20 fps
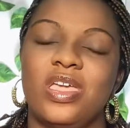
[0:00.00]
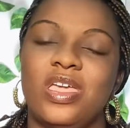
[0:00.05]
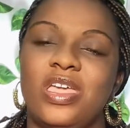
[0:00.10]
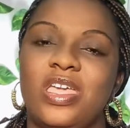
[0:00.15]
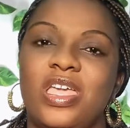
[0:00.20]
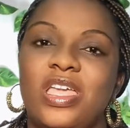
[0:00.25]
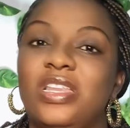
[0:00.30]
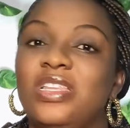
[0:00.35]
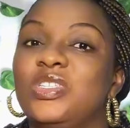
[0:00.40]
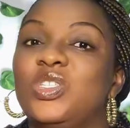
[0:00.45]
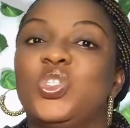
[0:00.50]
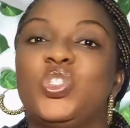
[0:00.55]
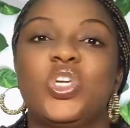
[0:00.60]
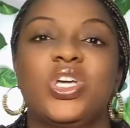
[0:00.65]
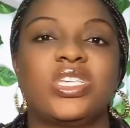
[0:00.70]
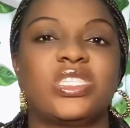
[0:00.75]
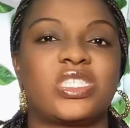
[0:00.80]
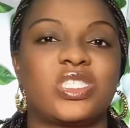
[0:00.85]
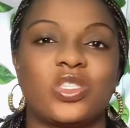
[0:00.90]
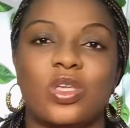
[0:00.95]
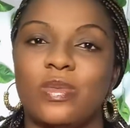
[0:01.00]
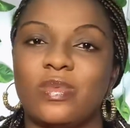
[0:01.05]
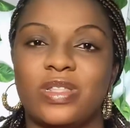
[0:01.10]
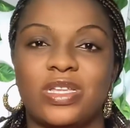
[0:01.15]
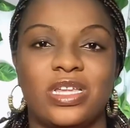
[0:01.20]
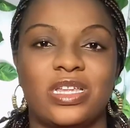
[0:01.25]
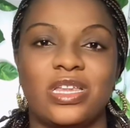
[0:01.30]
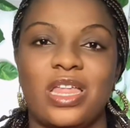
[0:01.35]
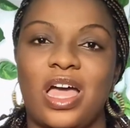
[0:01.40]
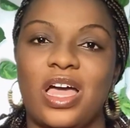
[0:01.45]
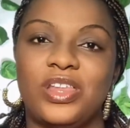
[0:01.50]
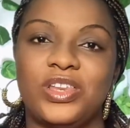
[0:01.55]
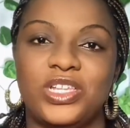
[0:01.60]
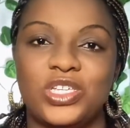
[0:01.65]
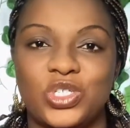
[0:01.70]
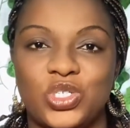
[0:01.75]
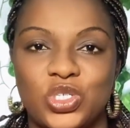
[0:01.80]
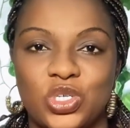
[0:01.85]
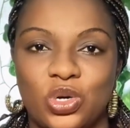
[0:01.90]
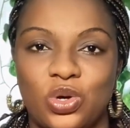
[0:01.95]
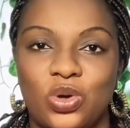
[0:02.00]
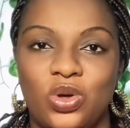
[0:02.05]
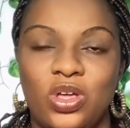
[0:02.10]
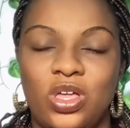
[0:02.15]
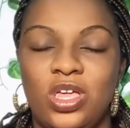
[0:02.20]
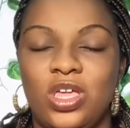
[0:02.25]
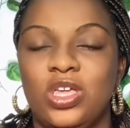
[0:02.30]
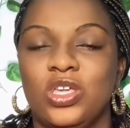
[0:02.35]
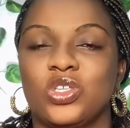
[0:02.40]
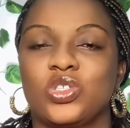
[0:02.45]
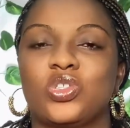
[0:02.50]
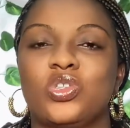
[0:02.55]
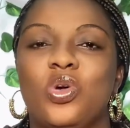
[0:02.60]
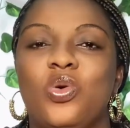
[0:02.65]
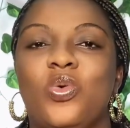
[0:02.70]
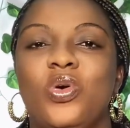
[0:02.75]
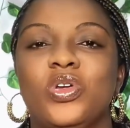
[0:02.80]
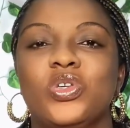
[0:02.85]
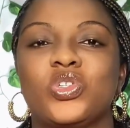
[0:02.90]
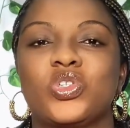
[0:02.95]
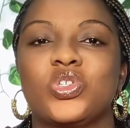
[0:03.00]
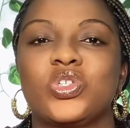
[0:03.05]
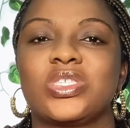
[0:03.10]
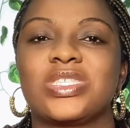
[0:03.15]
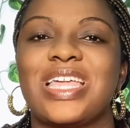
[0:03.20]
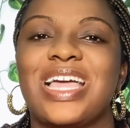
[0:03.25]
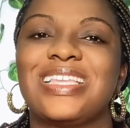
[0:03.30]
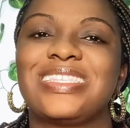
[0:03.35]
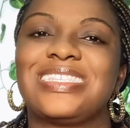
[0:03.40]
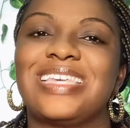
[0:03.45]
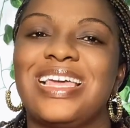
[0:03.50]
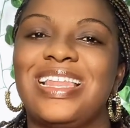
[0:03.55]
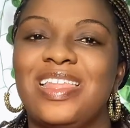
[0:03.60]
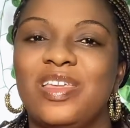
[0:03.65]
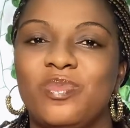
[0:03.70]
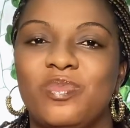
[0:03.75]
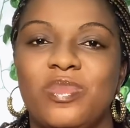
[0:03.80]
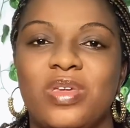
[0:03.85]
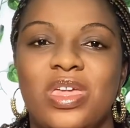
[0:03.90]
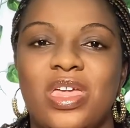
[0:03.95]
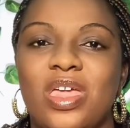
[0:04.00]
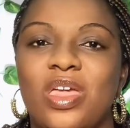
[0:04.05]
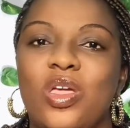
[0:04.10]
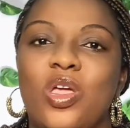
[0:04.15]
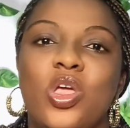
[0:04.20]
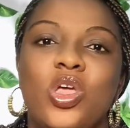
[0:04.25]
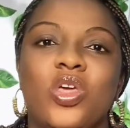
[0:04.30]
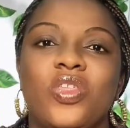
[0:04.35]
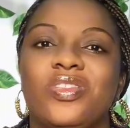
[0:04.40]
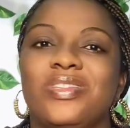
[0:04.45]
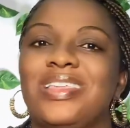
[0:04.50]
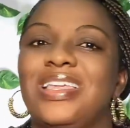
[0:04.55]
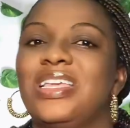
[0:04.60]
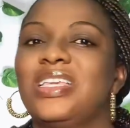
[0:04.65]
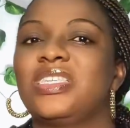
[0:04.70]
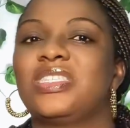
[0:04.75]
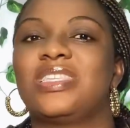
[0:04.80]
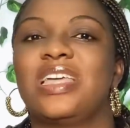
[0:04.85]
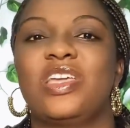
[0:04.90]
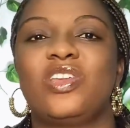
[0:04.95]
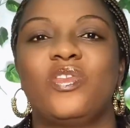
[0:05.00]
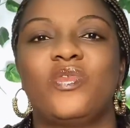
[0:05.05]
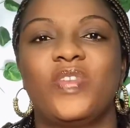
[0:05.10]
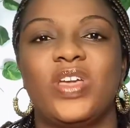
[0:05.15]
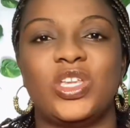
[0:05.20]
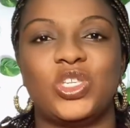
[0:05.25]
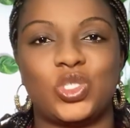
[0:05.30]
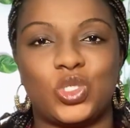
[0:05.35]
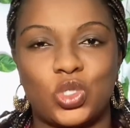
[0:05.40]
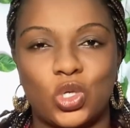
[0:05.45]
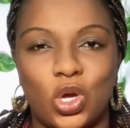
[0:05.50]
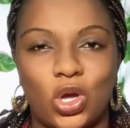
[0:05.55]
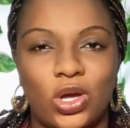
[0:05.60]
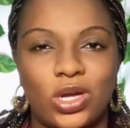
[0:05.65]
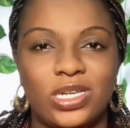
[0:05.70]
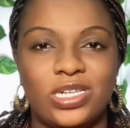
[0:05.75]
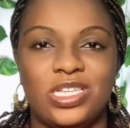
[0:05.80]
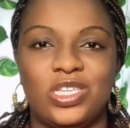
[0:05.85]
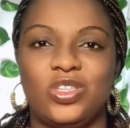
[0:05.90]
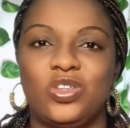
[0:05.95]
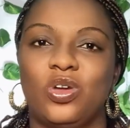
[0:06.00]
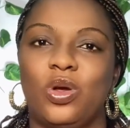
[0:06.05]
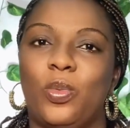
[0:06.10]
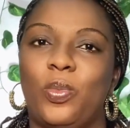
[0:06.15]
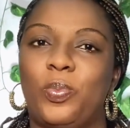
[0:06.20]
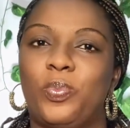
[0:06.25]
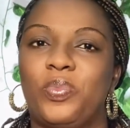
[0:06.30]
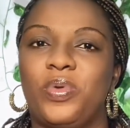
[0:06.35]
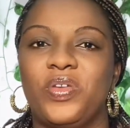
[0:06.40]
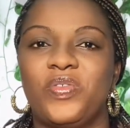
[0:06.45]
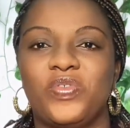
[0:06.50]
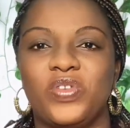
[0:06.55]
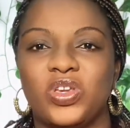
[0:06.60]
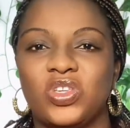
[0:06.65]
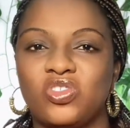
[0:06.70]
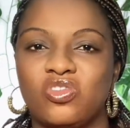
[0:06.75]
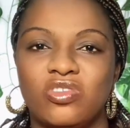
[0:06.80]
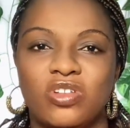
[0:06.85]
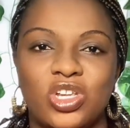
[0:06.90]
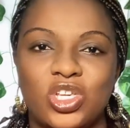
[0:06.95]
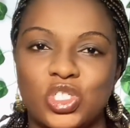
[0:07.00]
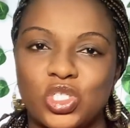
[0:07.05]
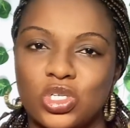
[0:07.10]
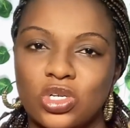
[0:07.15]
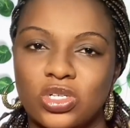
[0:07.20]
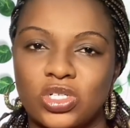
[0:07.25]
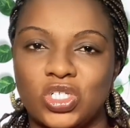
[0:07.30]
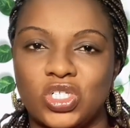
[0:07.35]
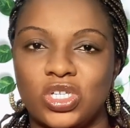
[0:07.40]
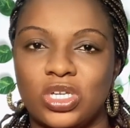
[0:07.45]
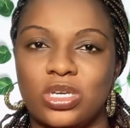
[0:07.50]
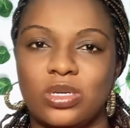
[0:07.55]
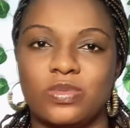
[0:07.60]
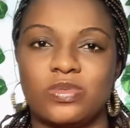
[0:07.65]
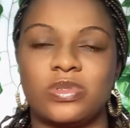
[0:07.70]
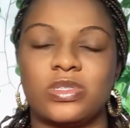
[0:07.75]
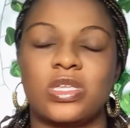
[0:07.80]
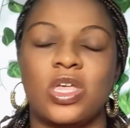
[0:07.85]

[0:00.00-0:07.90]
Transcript: it is just something in our nature. So once you start telling me things that you've enjoyed in your previous relationships